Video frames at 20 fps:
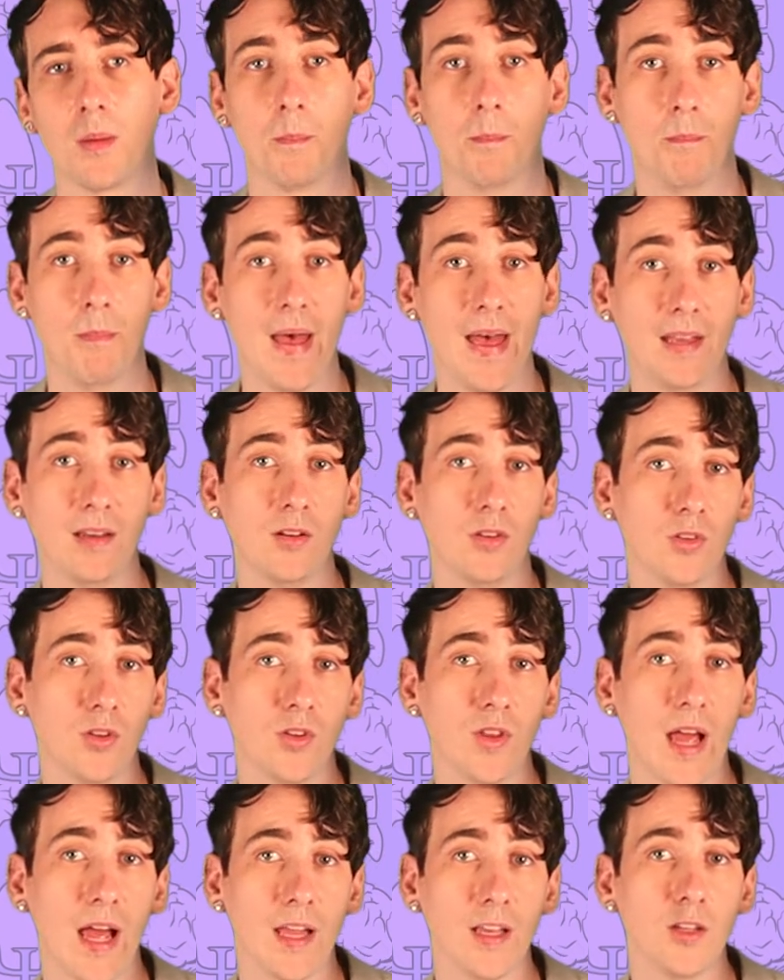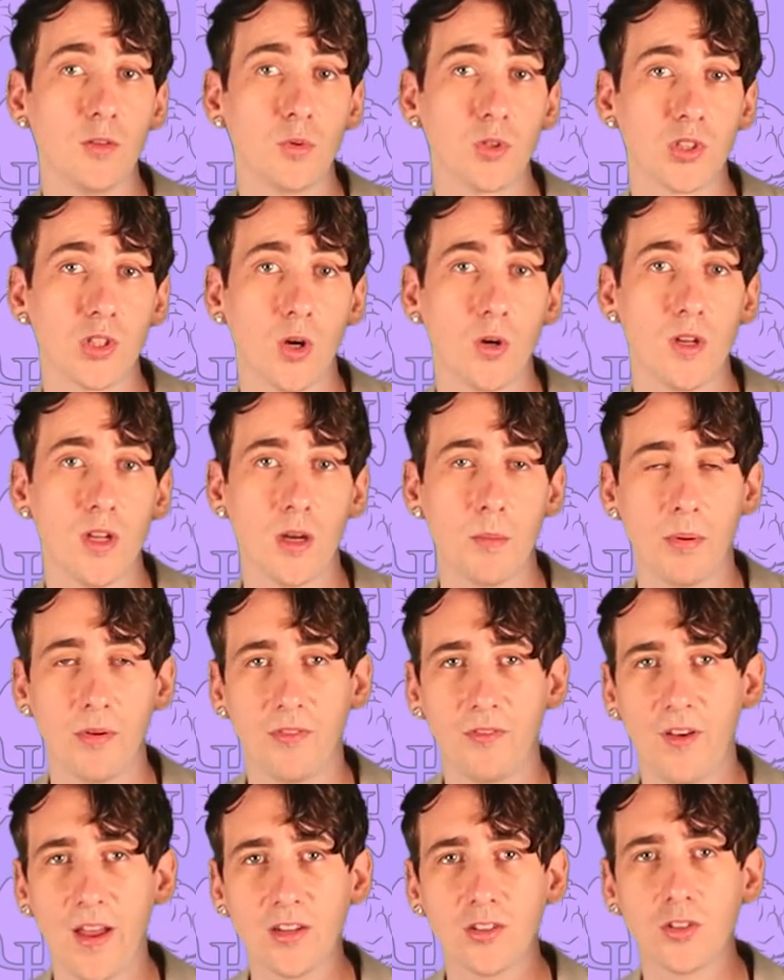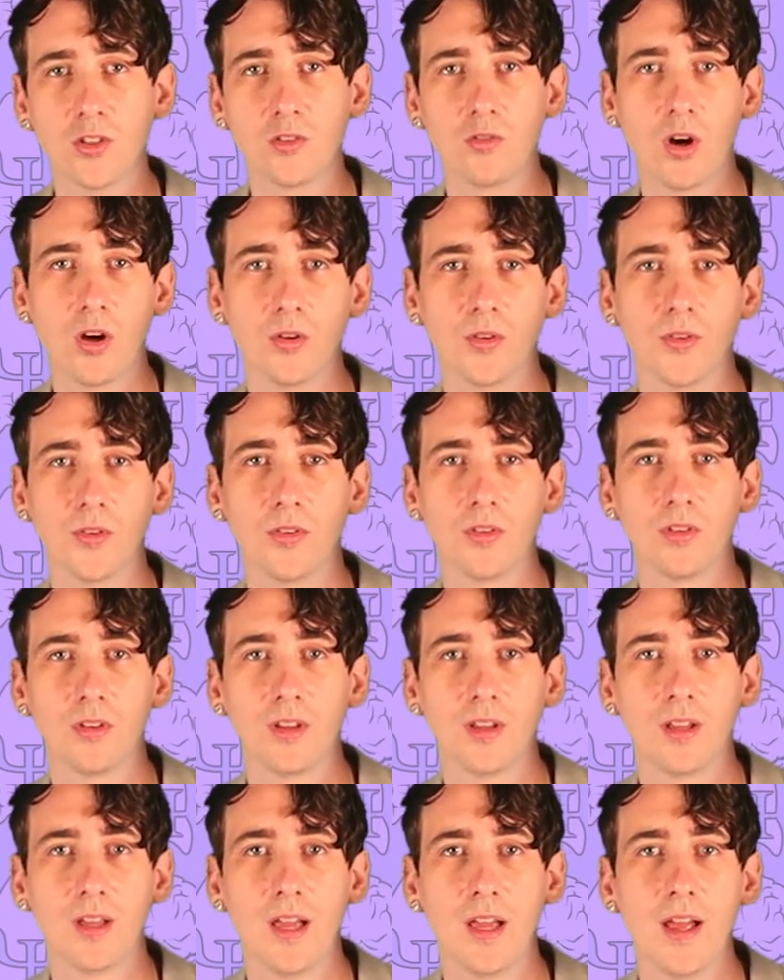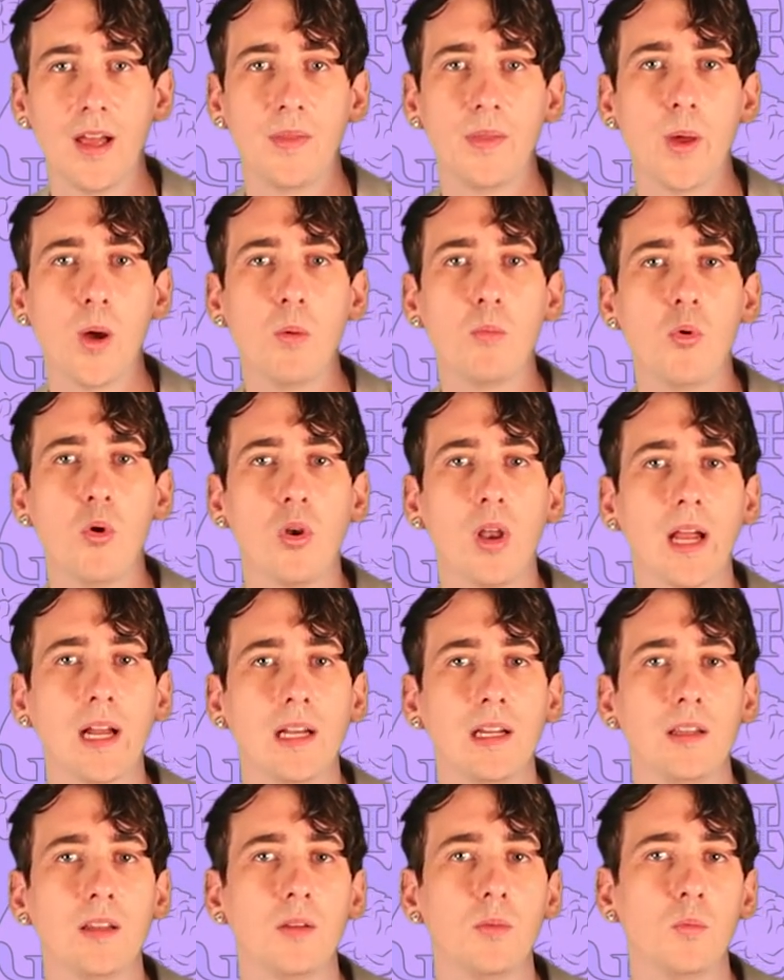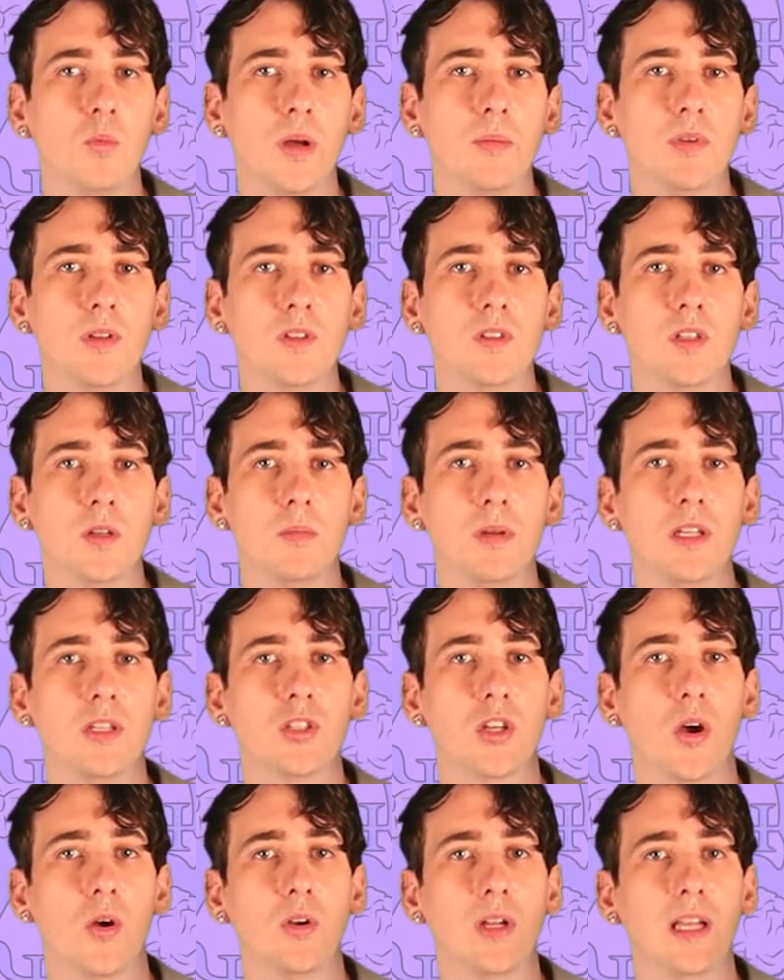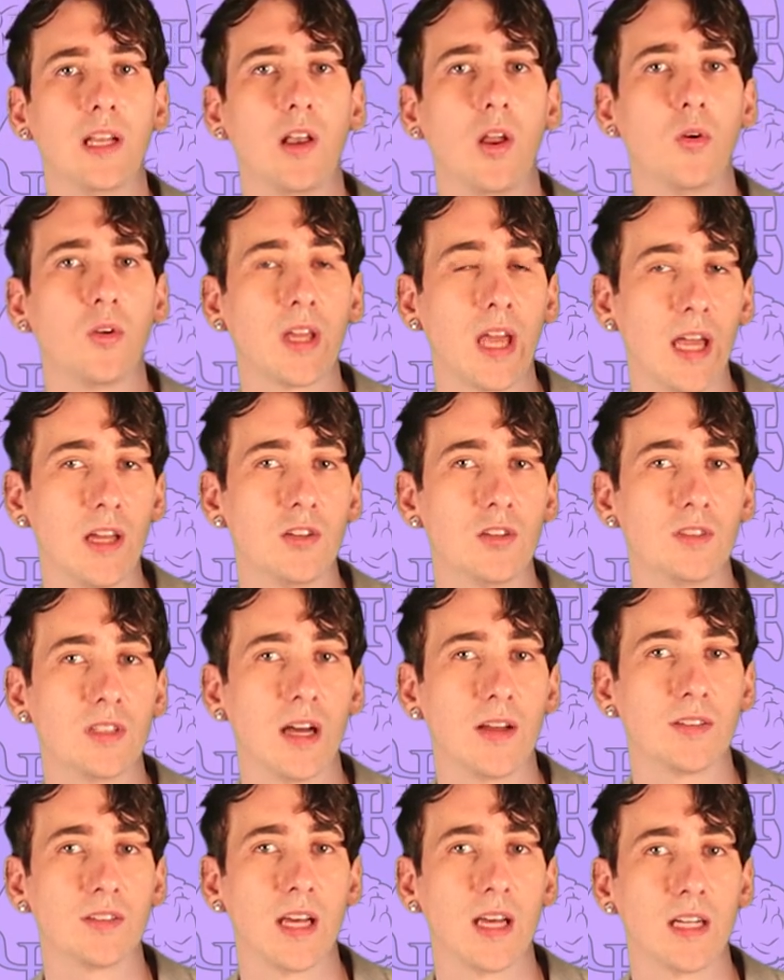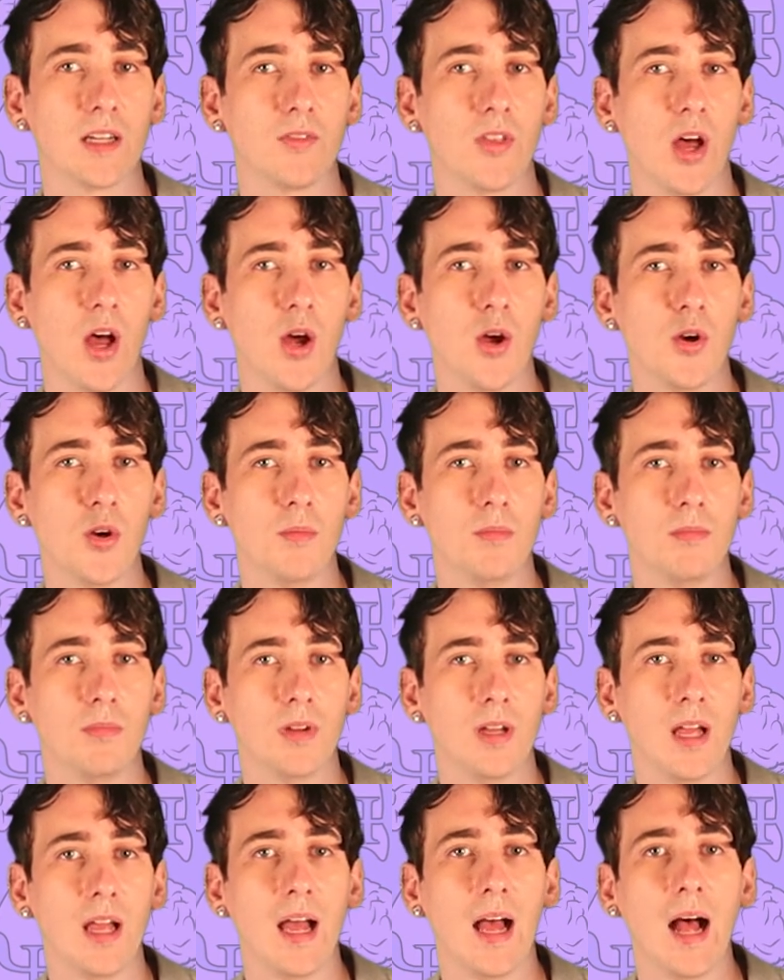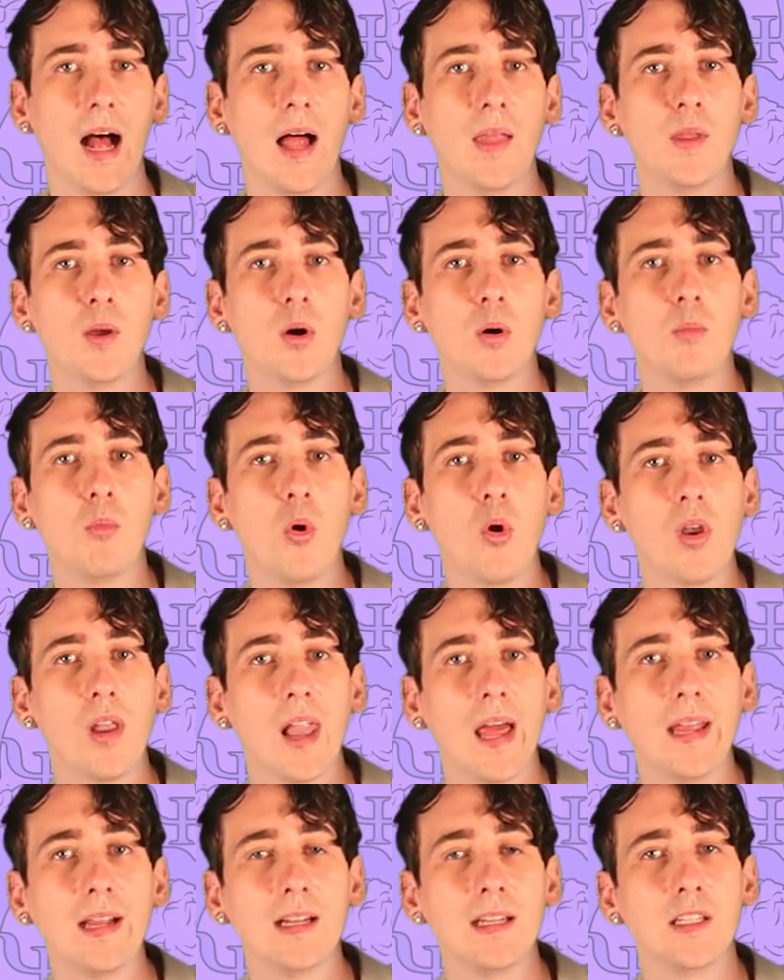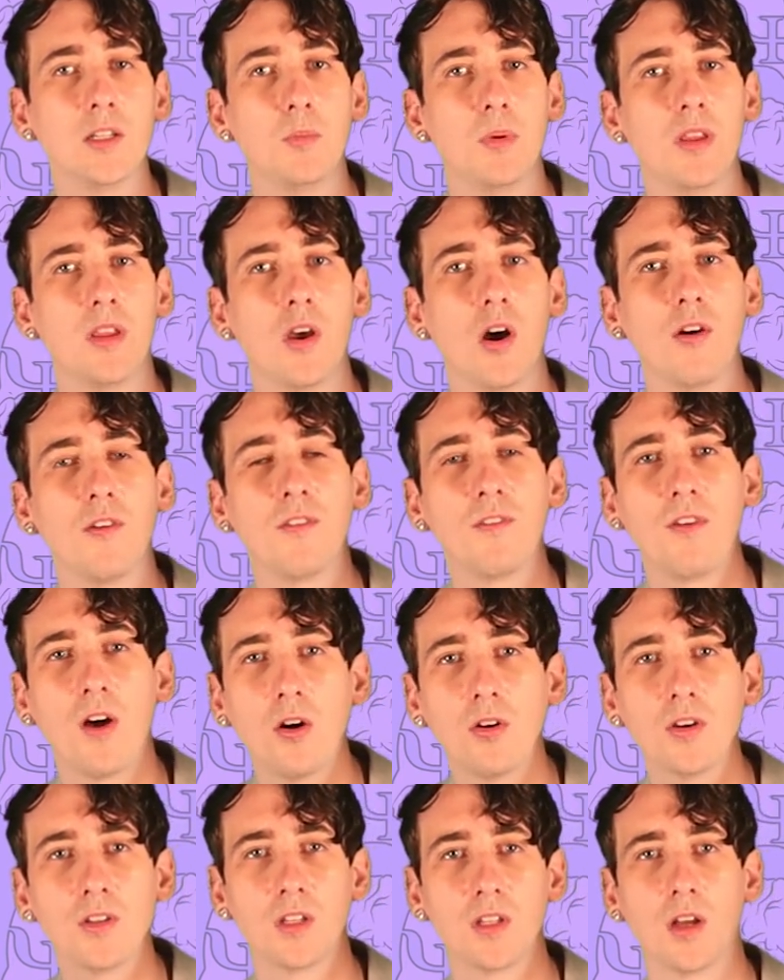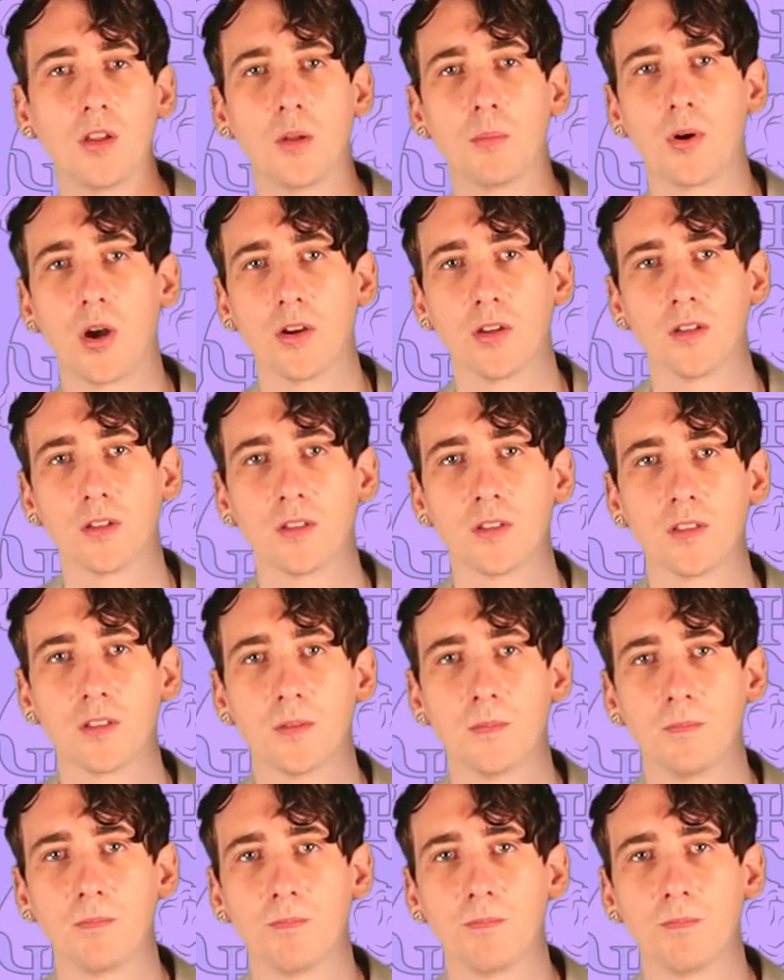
Men, on the other hand, were shown in professional roles. They were more likely than women to be shown in locations outside of the home, and they were more likely to be the authority on the product.